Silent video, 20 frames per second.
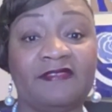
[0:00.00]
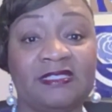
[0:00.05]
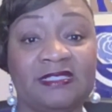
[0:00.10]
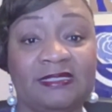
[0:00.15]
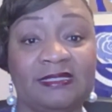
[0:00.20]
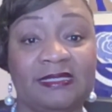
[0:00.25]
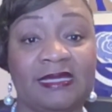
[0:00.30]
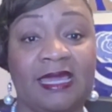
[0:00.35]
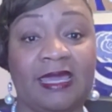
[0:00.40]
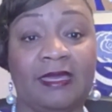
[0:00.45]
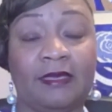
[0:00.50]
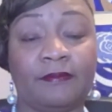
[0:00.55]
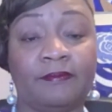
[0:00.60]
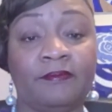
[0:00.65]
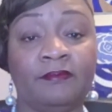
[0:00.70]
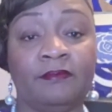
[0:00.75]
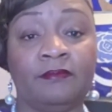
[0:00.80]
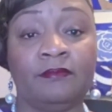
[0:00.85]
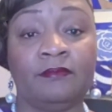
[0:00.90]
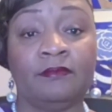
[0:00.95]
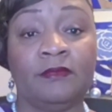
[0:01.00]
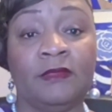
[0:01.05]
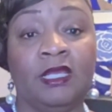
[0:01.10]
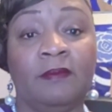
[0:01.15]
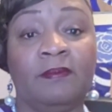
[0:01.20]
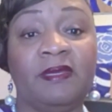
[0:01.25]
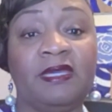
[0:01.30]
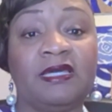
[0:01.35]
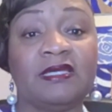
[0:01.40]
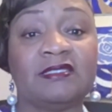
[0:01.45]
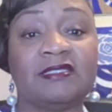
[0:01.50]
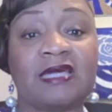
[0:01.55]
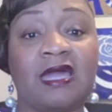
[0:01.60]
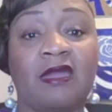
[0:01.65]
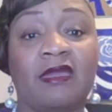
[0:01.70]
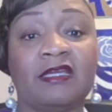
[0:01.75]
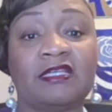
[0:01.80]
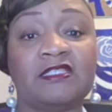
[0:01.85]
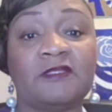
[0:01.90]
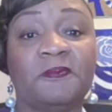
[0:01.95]
today? Because our
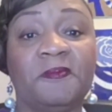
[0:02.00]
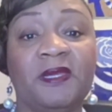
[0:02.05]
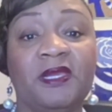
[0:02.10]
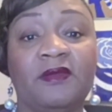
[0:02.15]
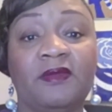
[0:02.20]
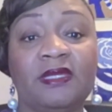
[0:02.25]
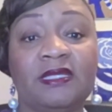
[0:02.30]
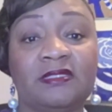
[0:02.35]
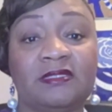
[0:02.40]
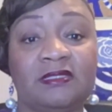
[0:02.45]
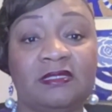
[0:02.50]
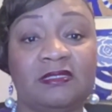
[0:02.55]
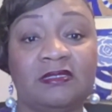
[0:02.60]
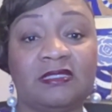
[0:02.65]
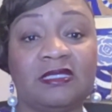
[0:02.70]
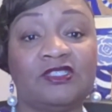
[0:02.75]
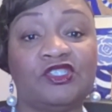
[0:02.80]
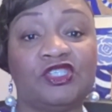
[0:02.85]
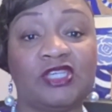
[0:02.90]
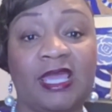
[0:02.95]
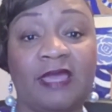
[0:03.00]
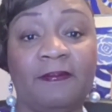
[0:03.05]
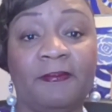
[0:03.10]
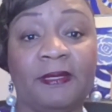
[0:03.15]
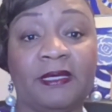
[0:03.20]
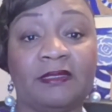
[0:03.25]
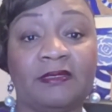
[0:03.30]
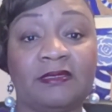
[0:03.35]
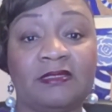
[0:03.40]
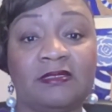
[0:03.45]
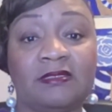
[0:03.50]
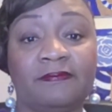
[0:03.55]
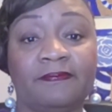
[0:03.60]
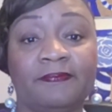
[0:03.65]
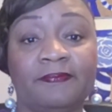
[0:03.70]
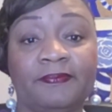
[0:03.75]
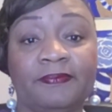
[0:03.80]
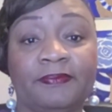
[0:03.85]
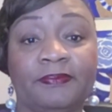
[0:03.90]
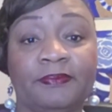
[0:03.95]
experiences shape us.
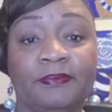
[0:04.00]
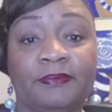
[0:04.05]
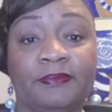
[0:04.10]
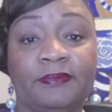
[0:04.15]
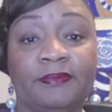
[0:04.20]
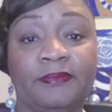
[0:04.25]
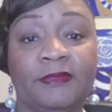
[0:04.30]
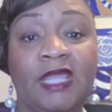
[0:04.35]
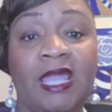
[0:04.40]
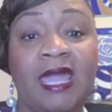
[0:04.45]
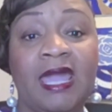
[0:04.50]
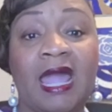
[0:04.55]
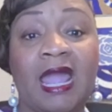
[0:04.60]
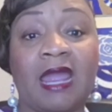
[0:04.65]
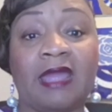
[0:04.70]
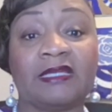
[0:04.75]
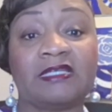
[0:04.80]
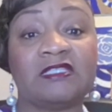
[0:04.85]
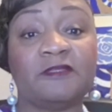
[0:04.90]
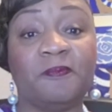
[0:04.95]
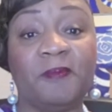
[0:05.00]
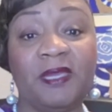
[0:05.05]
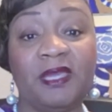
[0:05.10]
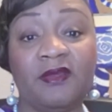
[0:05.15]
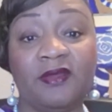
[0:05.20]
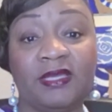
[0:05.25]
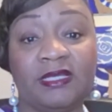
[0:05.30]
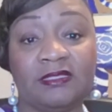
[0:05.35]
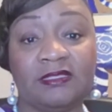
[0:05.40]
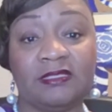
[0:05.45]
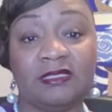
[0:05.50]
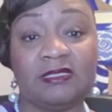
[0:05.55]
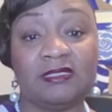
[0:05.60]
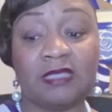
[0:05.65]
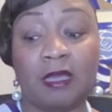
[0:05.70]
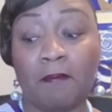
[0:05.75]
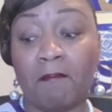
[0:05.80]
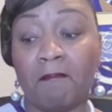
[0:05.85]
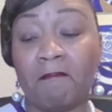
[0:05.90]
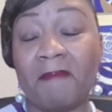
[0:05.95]
Our experiences,
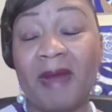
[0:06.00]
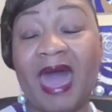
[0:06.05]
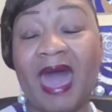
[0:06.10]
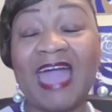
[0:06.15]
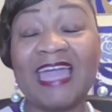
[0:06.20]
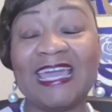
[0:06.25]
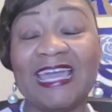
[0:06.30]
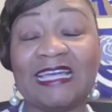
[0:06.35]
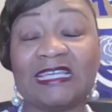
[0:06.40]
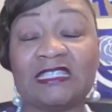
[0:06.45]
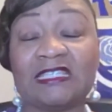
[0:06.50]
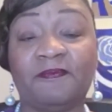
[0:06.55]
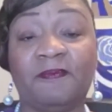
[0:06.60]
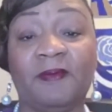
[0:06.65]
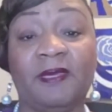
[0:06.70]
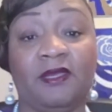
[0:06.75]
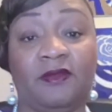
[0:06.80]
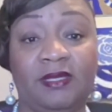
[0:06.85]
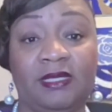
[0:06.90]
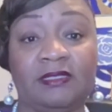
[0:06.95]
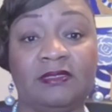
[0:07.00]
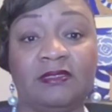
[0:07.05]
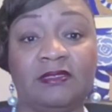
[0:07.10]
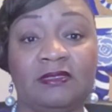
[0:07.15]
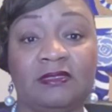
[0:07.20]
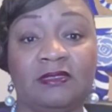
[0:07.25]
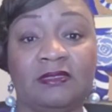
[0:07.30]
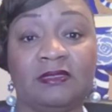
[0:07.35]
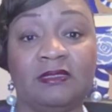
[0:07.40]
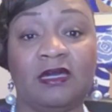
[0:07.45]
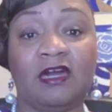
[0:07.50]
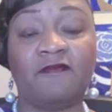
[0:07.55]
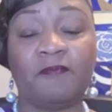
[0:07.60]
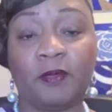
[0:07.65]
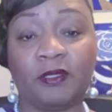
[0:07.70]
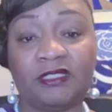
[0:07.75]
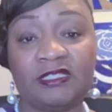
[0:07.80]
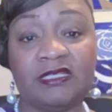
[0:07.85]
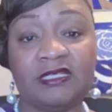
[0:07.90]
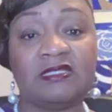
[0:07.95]
my experience of
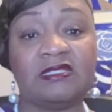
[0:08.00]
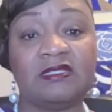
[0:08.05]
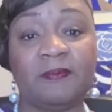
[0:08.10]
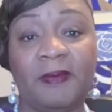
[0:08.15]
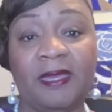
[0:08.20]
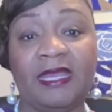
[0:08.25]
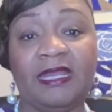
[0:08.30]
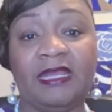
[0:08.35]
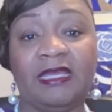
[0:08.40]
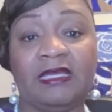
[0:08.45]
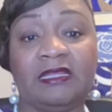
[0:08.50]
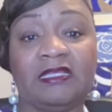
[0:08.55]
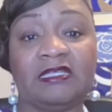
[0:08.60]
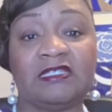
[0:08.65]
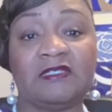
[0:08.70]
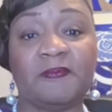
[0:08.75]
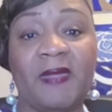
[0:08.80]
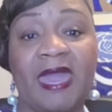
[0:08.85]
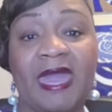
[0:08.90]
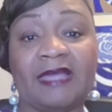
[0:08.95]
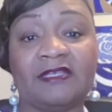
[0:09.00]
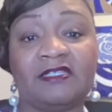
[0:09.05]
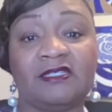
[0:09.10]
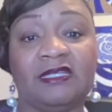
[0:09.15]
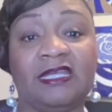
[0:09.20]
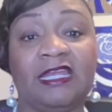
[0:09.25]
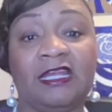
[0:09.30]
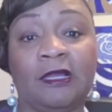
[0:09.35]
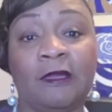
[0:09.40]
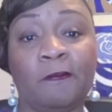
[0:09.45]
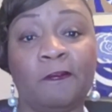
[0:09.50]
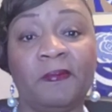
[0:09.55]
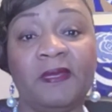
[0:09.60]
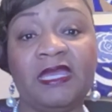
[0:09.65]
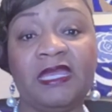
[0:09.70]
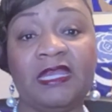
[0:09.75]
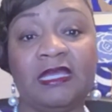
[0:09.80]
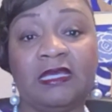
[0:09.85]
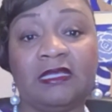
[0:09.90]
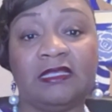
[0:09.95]
participating in this pageant and
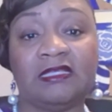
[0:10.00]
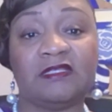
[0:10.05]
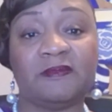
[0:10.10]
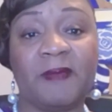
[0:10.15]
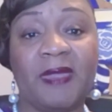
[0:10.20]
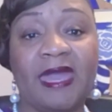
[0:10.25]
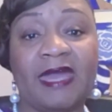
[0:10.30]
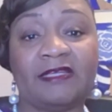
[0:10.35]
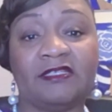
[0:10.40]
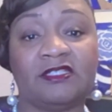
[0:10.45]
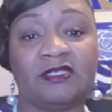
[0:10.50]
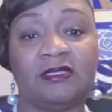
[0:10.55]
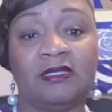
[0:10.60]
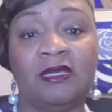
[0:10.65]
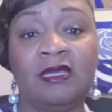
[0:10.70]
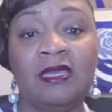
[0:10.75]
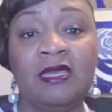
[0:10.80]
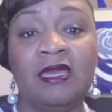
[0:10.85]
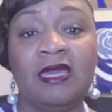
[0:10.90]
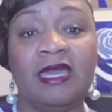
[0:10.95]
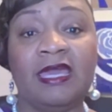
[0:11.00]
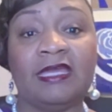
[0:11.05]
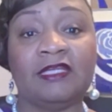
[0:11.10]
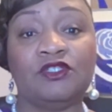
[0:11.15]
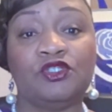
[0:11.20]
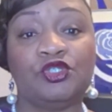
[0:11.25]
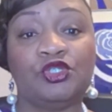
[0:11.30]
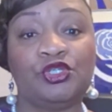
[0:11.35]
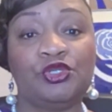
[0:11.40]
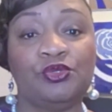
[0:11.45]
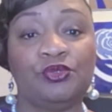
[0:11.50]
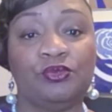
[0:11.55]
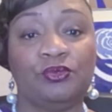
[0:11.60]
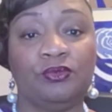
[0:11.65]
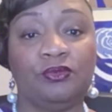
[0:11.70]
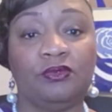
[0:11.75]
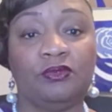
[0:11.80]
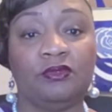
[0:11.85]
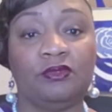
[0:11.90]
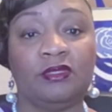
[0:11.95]
competing in this pageant in
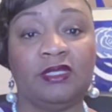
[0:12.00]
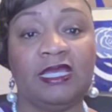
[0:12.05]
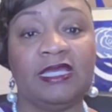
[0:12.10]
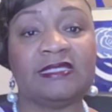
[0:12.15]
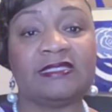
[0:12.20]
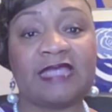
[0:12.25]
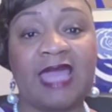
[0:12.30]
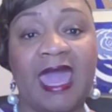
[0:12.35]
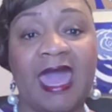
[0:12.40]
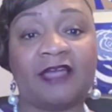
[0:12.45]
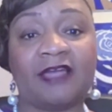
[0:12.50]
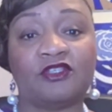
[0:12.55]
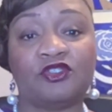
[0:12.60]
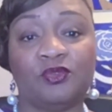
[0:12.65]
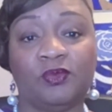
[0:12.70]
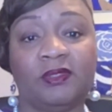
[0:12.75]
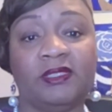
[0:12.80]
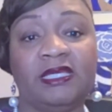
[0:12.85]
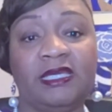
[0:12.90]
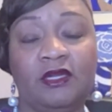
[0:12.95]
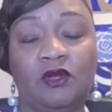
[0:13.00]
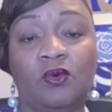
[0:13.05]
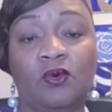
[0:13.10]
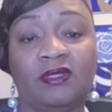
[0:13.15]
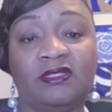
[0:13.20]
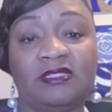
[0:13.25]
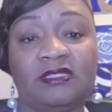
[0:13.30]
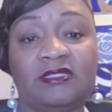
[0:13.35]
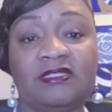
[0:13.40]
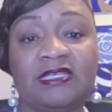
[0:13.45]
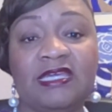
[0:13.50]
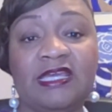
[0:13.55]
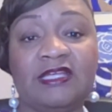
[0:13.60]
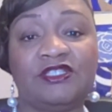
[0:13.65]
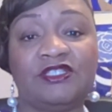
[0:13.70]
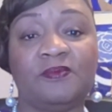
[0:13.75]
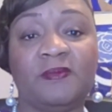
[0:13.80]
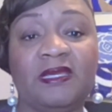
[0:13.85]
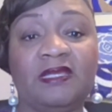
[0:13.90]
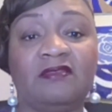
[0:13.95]
June, is actually going to
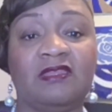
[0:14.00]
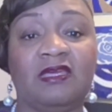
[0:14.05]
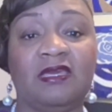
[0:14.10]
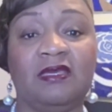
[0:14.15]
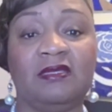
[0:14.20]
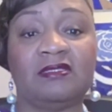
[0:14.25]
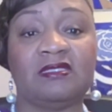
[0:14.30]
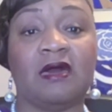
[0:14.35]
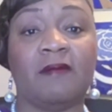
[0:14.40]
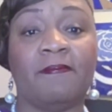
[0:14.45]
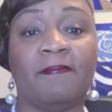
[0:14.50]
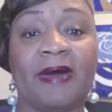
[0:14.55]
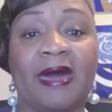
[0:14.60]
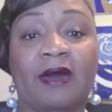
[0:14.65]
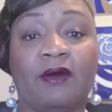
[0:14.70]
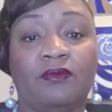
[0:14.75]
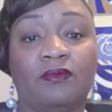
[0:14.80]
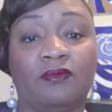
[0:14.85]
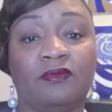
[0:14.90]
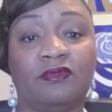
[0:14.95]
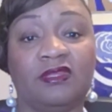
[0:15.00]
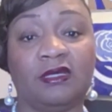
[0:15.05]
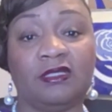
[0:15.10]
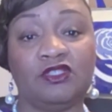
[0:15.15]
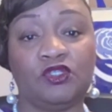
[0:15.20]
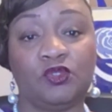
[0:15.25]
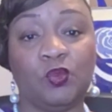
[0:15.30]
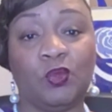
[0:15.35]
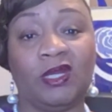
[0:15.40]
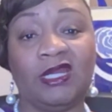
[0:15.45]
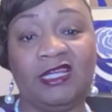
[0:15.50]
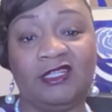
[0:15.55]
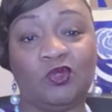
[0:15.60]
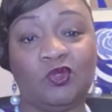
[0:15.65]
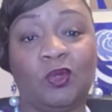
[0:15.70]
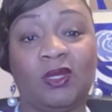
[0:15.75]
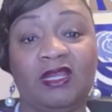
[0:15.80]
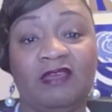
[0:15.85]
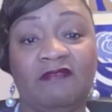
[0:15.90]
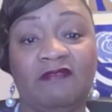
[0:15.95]
teach me things about the
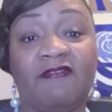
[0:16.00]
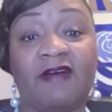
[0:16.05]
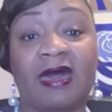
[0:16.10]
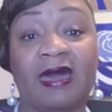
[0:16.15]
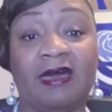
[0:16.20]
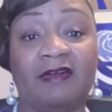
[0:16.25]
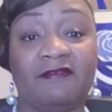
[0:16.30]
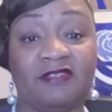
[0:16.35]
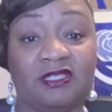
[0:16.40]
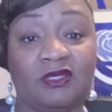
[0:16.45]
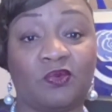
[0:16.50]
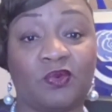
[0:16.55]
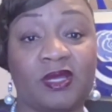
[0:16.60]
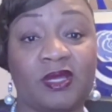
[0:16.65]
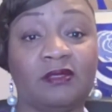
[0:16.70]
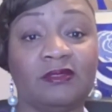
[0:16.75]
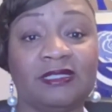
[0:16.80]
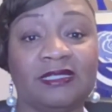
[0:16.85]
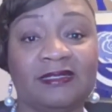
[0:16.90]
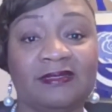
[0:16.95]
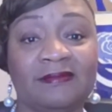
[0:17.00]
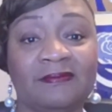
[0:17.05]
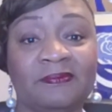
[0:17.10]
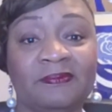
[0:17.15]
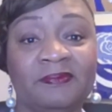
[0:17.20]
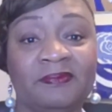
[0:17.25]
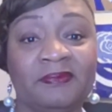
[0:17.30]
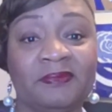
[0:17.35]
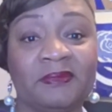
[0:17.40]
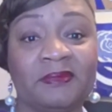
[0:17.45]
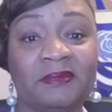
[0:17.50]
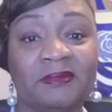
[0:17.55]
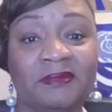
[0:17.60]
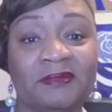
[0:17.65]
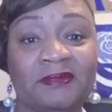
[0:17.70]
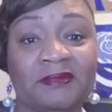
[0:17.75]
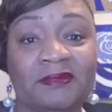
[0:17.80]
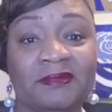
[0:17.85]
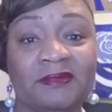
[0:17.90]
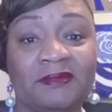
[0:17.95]
2025 Serelda.
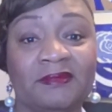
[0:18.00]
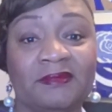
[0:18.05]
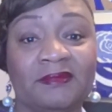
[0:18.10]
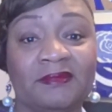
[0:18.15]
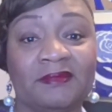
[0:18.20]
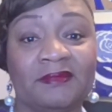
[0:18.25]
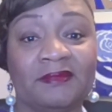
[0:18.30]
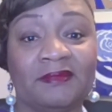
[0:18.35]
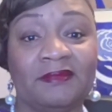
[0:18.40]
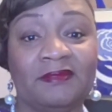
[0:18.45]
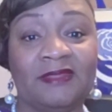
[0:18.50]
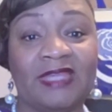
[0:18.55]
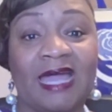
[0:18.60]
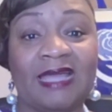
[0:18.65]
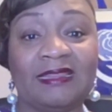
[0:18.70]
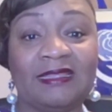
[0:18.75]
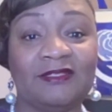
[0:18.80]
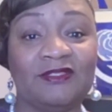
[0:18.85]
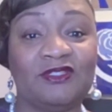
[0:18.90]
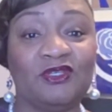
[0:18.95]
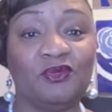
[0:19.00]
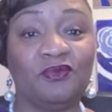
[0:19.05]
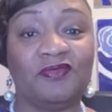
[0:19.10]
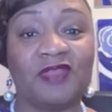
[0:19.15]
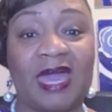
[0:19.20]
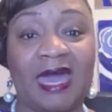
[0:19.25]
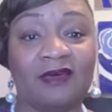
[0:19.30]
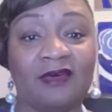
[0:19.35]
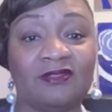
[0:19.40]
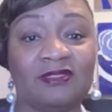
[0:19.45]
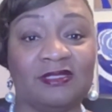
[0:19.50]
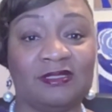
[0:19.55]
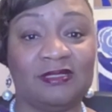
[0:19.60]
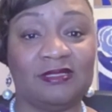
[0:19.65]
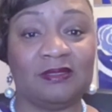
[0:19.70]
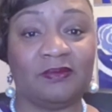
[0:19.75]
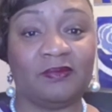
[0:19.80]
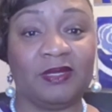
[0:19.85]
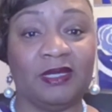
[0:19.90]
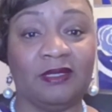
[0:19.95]
Not the 2000
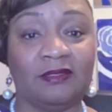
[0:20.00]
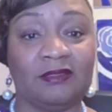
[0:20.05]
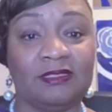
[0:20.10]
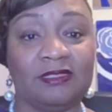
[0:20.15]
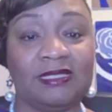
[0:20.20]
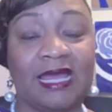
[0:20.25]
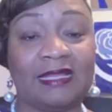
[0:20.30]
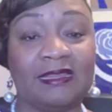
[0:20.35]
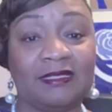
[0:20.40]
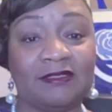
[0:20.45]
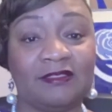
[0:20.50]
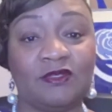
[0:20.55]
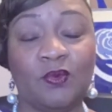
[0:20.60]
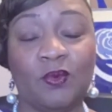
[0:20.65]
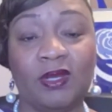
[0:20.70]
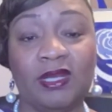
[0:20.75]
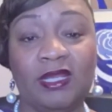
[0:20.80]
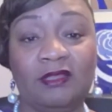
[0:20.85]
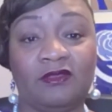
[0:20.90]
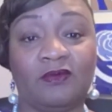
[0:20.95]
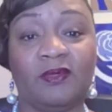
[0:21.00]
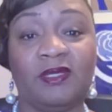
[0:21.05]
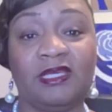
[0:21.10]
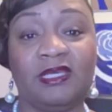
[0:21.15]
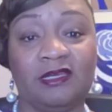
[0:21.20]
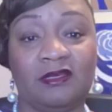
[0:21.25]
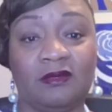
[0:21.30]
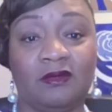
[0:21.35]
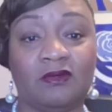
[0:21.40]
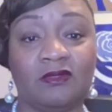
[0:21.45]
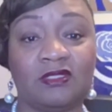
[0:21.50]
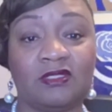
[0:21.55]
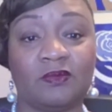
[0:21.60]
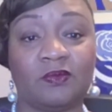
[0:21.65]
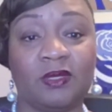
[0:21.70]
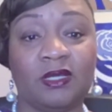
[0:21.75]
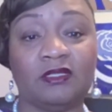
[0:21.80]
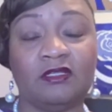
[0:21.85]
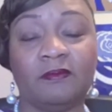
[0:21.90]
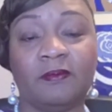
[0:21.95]
Serelda, not the 23-year-old
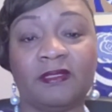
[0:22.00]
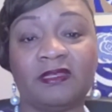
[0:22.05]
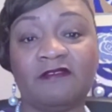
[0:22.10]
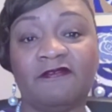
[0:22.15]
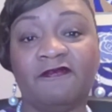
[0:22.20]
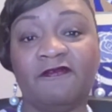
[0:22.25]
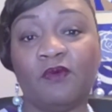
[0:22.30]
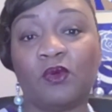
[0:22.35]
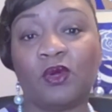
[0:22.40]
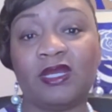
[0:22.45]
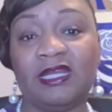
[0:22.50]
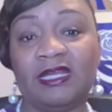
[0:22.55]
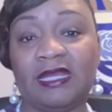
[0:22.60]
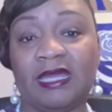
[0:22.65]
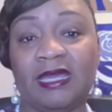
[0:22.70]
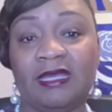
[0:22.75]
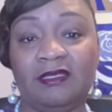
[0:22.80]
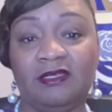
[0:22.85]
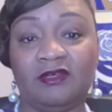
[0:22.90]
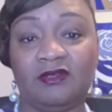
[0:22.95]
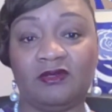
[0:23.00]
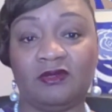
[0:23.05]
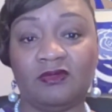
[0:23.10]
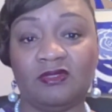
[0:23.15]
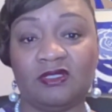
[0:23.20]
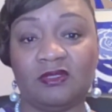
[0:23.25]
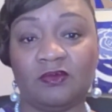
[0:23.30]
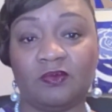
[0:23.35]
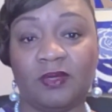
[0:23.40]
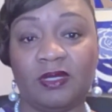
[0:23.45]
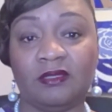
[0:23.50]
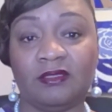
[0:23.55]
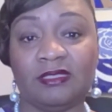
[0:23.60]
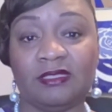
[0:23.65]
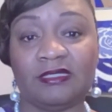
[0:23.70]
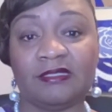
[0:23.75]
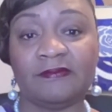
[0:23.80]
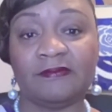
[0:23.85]
Serelda, but the 49-year-old Serelda.